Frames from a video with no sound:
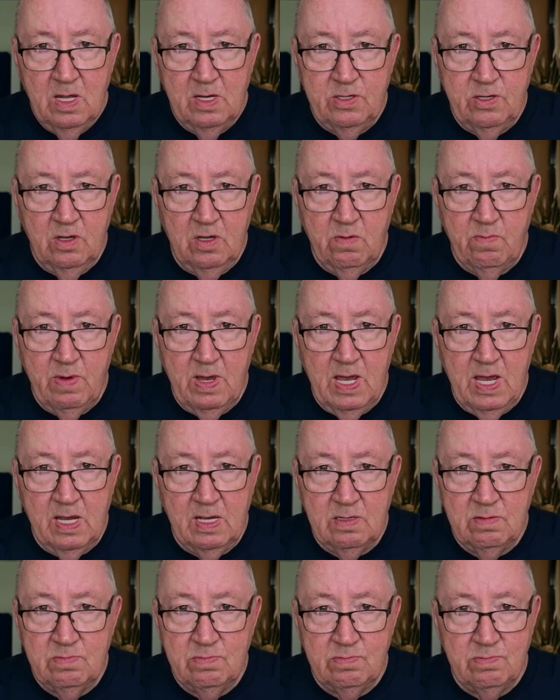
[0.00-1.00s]
Took it
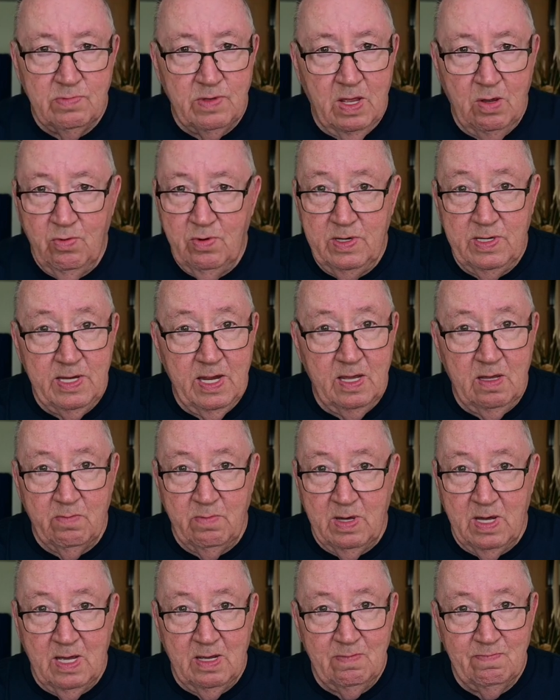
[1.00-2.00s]
back, and they wouldn't take it
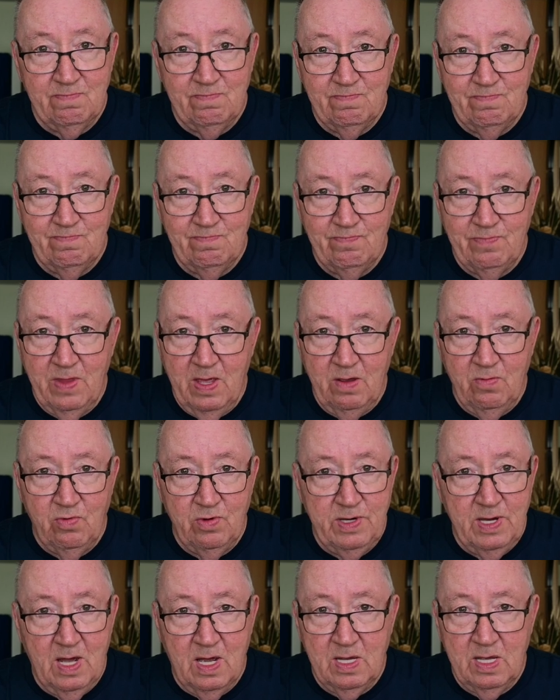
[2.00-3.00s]
back. They
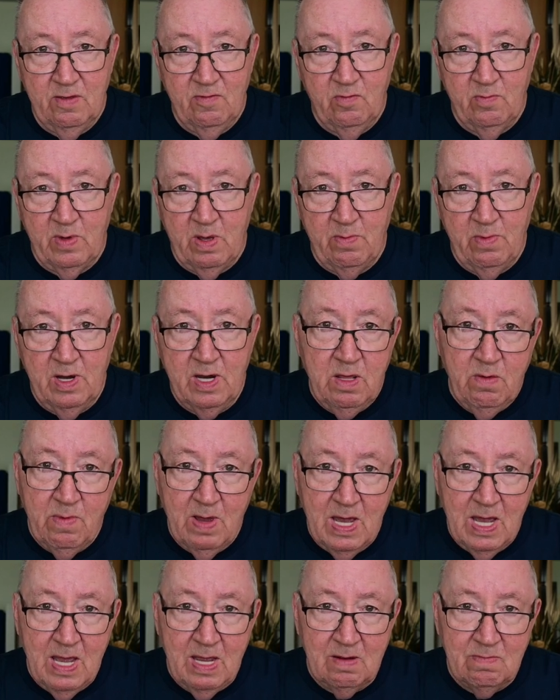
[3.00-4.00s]
would not give me my money
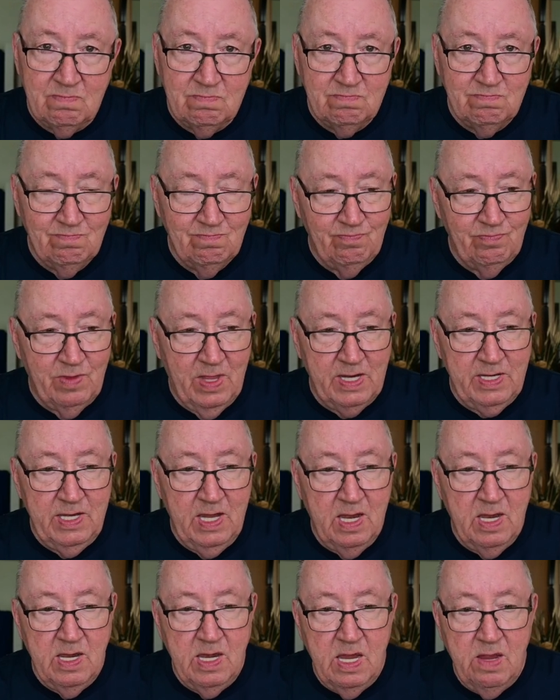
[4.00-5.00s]
back. They
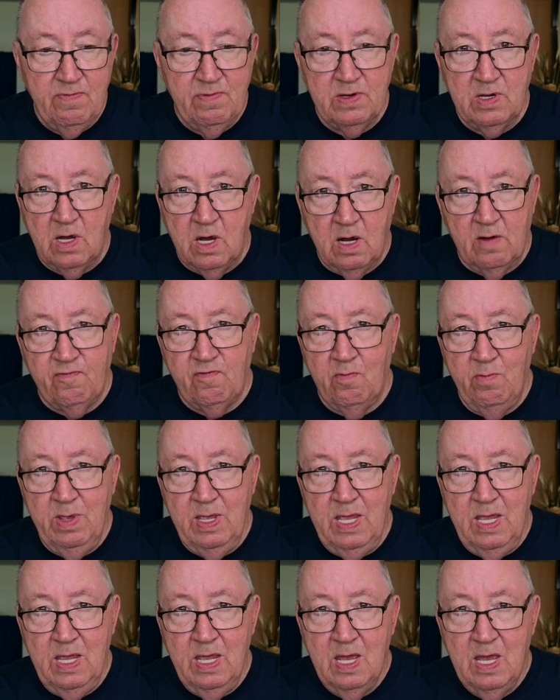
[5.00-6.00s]
didn't even offer
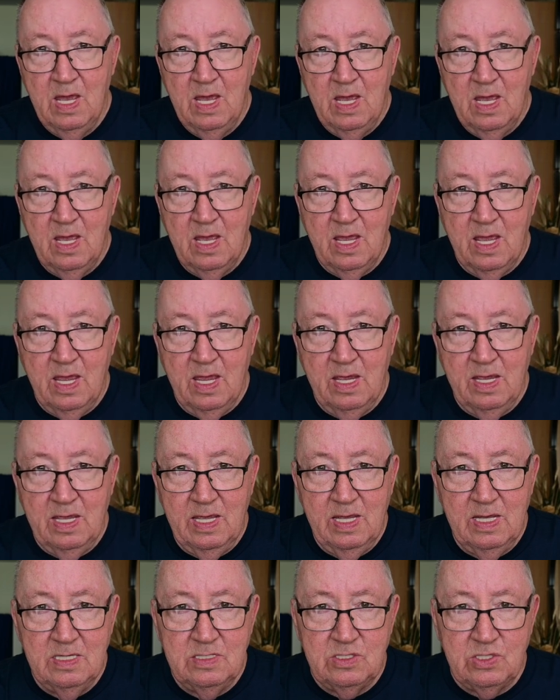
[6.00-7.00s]
me a
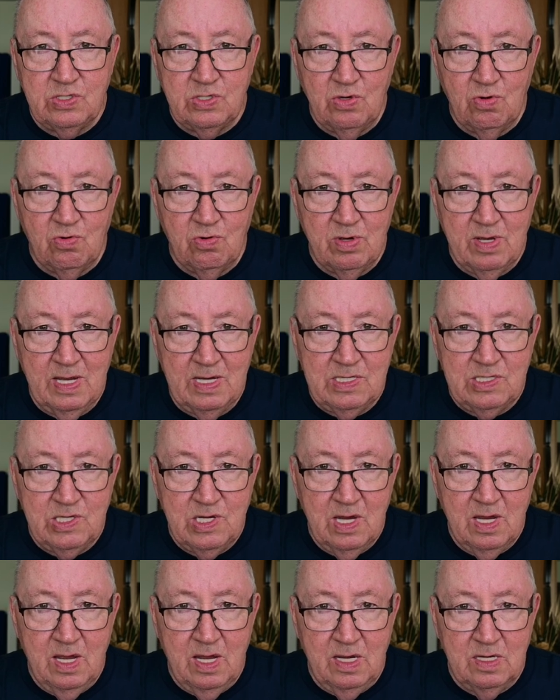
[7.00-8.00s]
in-store
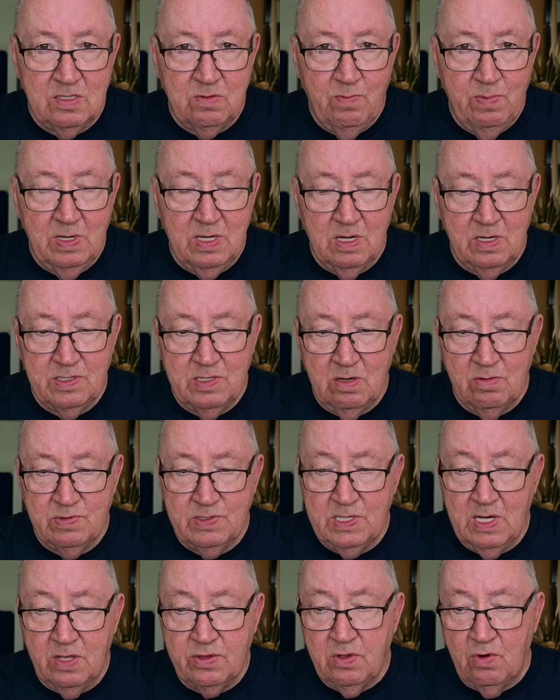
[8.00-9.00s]
exchange, because there
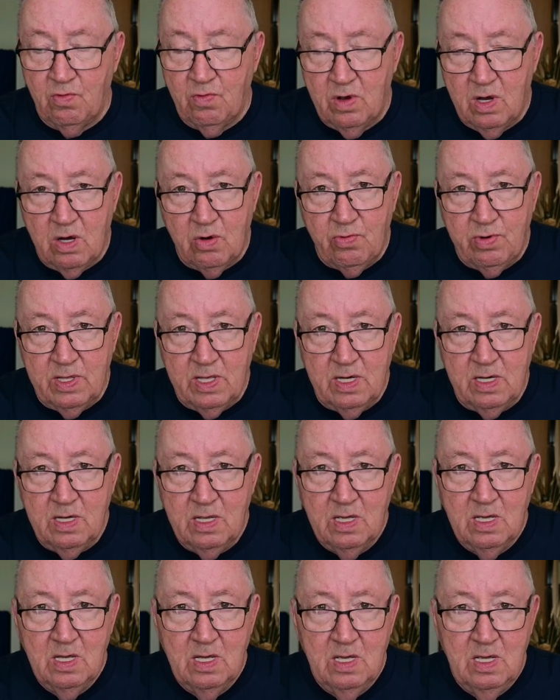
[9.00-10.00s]
was nothing wrong with it,
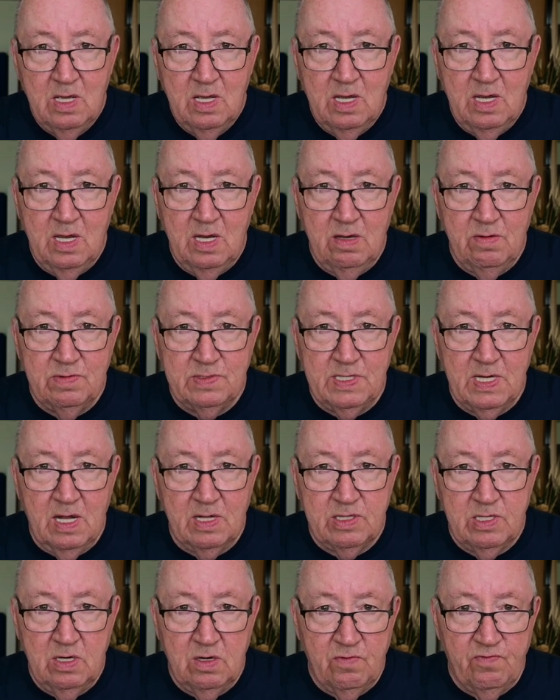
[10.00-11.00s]
and it was
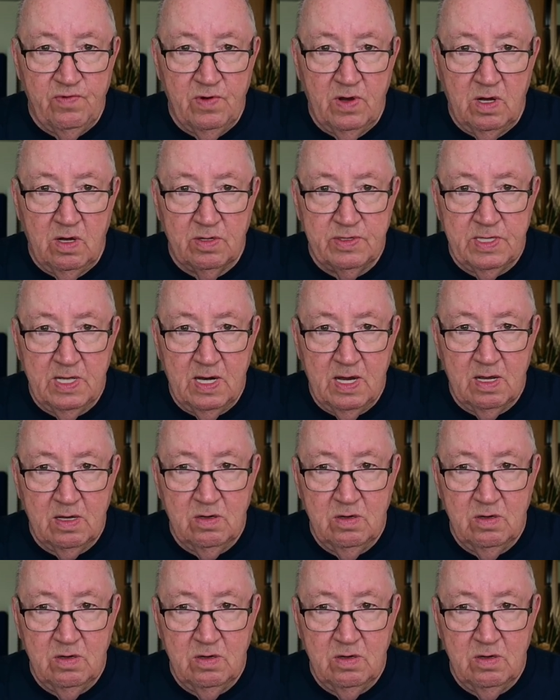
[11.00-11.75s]
not their fault that I